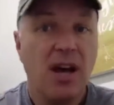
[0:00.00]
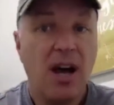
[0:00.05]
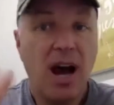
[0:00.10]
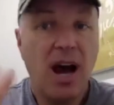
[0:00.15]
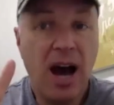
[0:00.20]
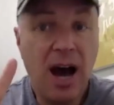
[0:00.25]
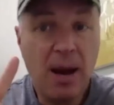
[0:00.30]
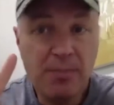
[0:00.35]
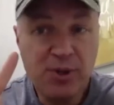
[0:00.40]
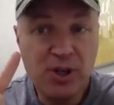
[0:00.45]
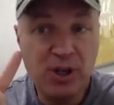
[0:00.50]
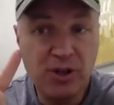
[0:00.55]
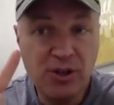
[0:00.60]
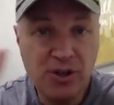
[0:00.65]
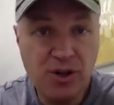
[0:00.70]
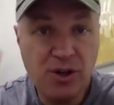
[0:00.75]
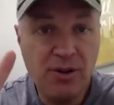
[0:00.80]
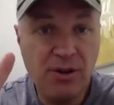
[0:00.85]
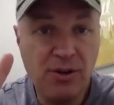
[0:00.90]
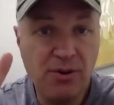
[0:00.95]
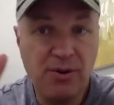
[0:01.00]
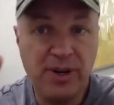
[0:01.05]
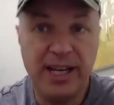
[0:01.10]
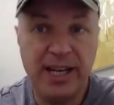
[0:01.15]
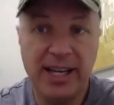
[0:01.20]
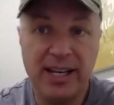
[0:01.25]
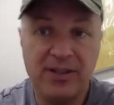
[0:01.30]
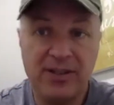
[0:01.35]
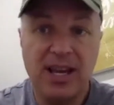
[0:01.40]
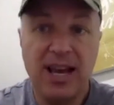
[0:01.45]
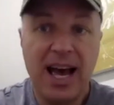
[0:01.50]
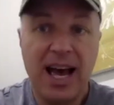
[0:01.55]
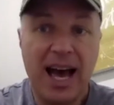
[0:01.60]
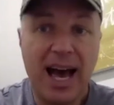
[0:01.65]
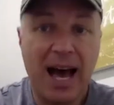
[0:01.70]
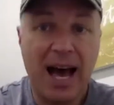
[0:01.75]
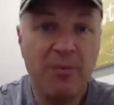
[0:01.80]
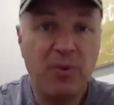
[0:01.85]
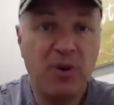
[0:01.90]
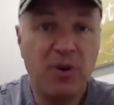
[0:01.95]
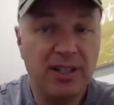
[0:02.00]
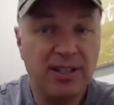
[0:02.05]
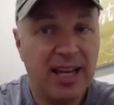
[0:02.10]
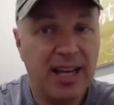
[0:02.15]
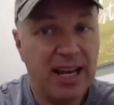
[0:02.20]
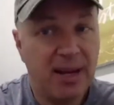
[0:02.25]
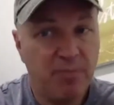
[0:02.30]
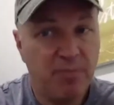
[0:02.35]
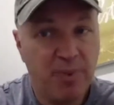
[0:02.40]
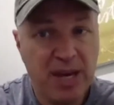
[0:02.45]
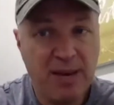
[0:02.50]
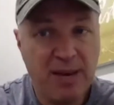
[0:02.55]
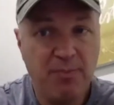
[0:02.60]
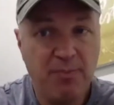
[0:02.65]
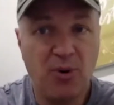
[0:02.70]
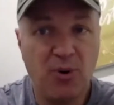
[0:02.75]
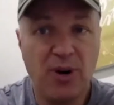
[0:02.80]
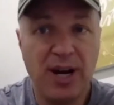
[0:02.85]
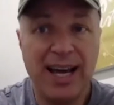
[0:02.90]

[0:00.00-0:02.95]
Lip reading: Option 2 is I'm going to take people